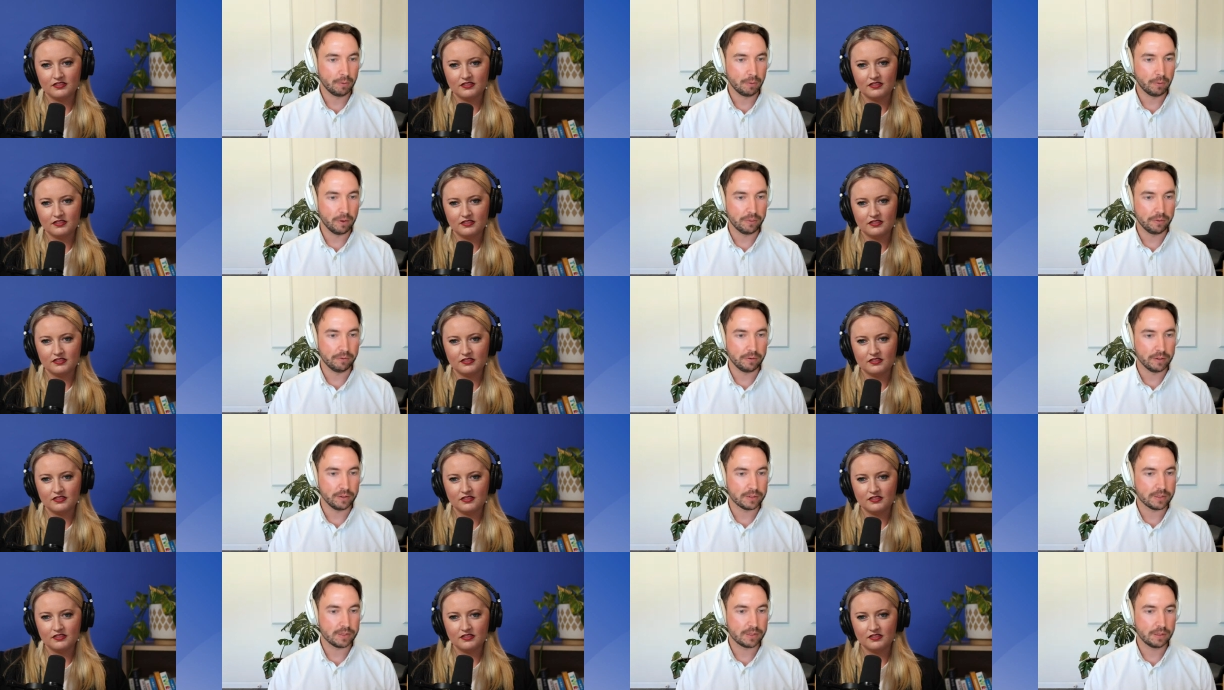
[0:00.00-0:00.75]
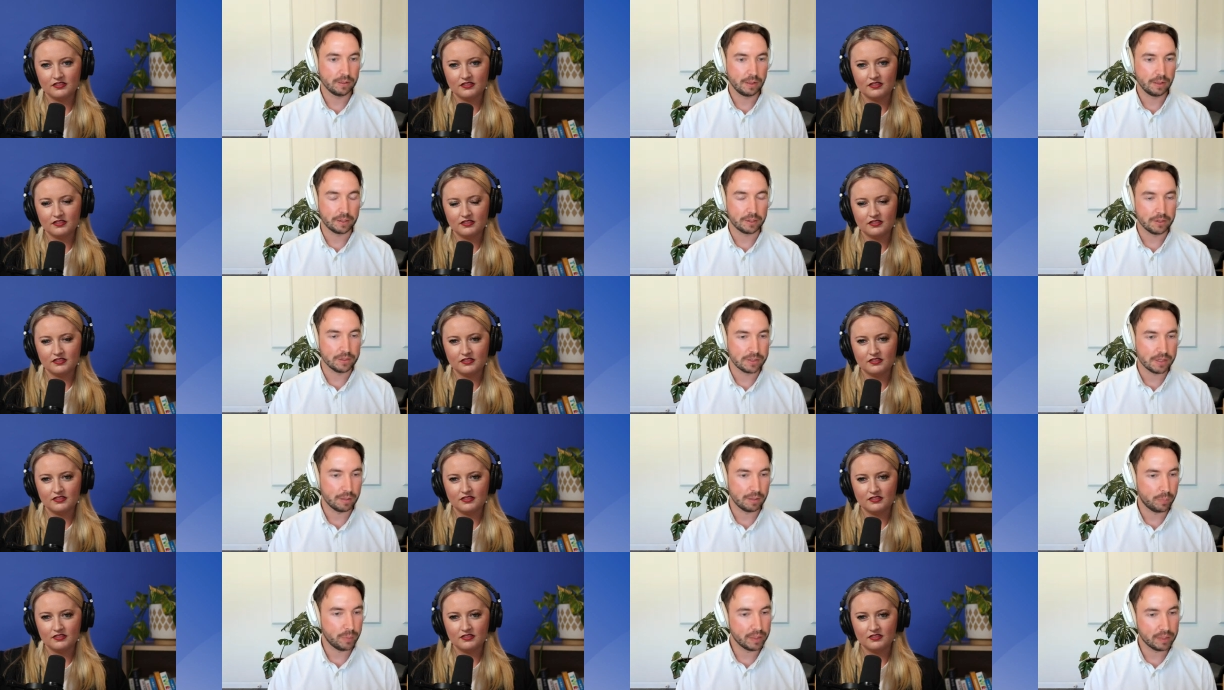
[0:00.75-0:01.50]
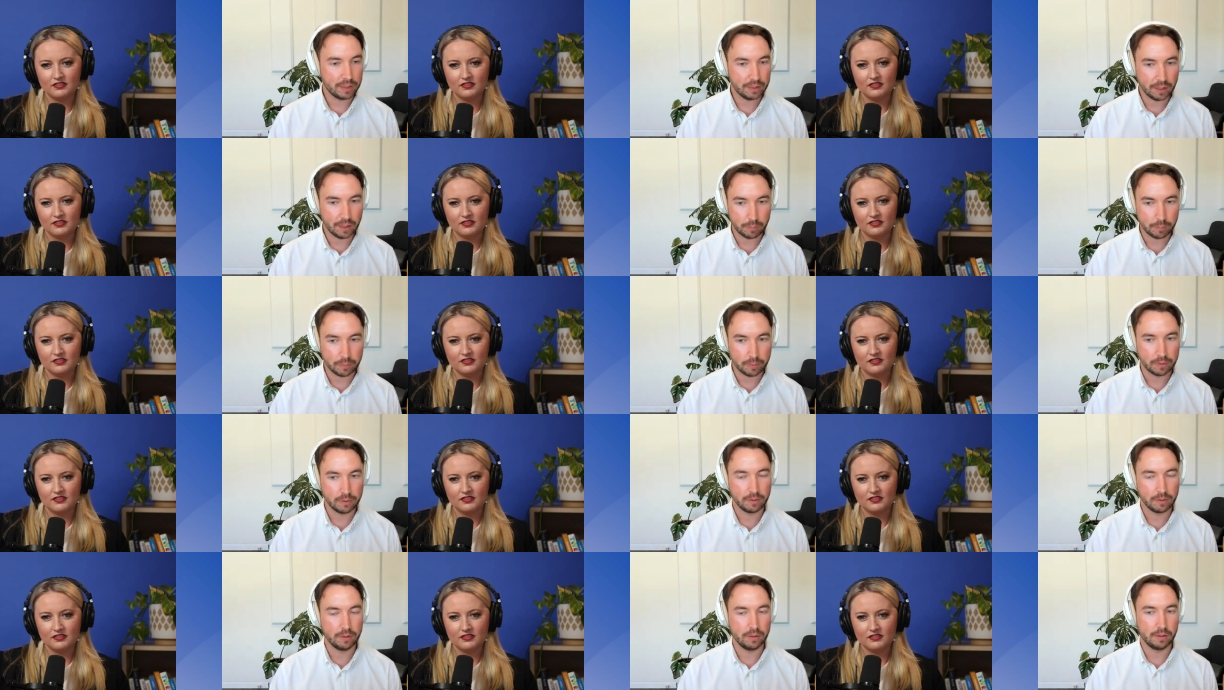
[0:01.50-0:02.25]
Speaker 1: whether it's like you said, picking up
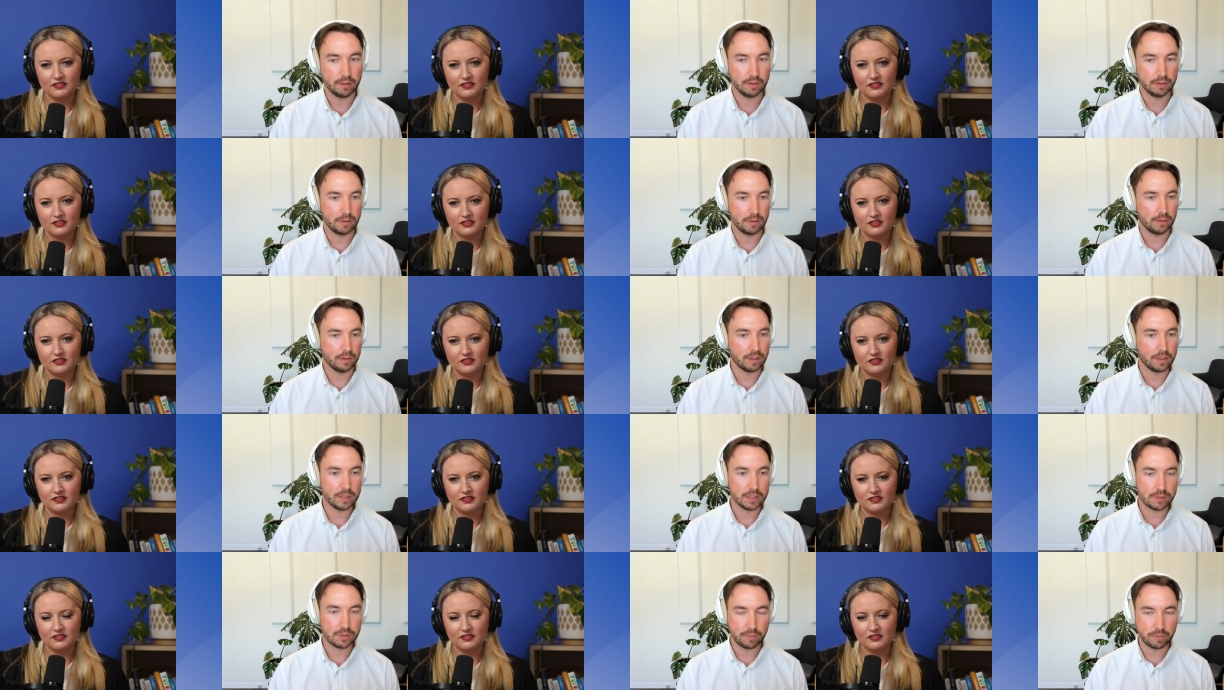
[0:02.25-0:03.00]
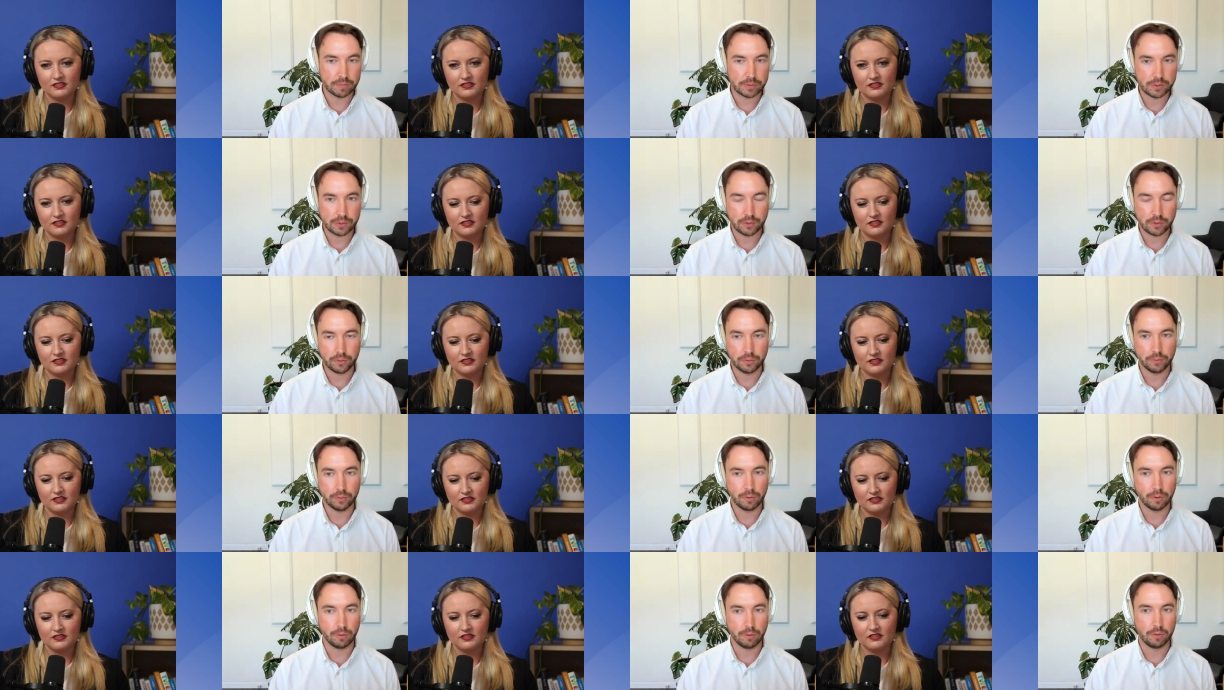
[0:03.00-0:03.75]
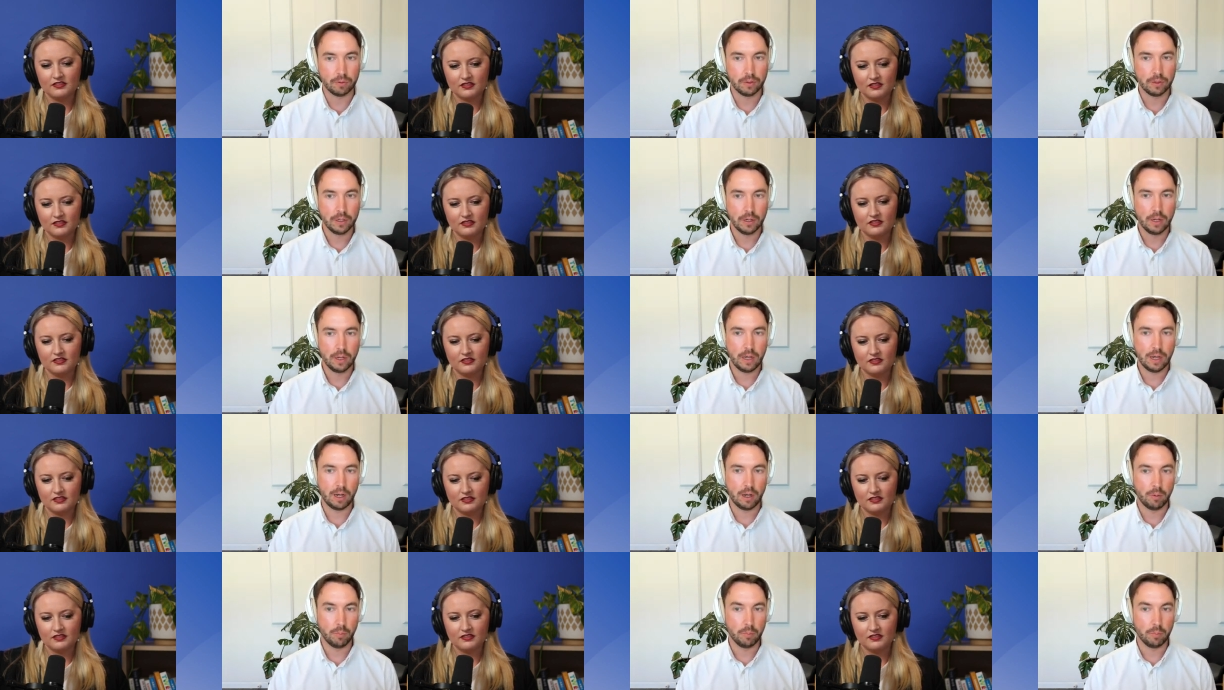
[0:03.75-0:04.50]
the the kids from school or
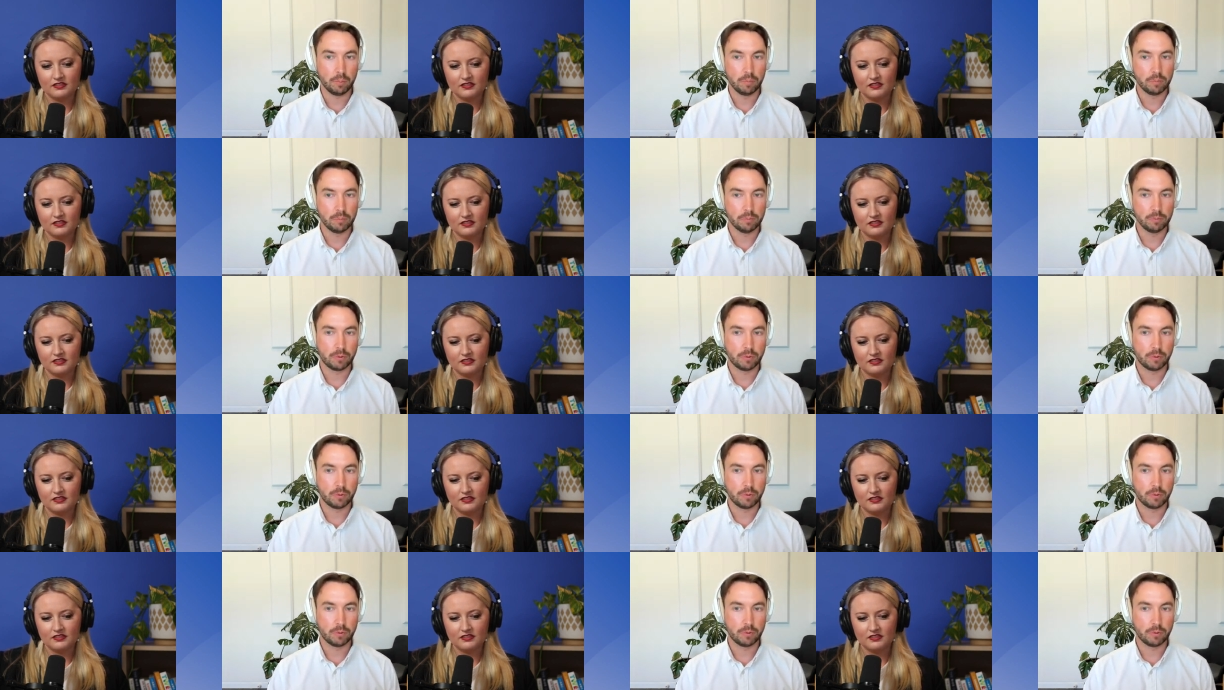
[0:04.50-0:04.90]
um,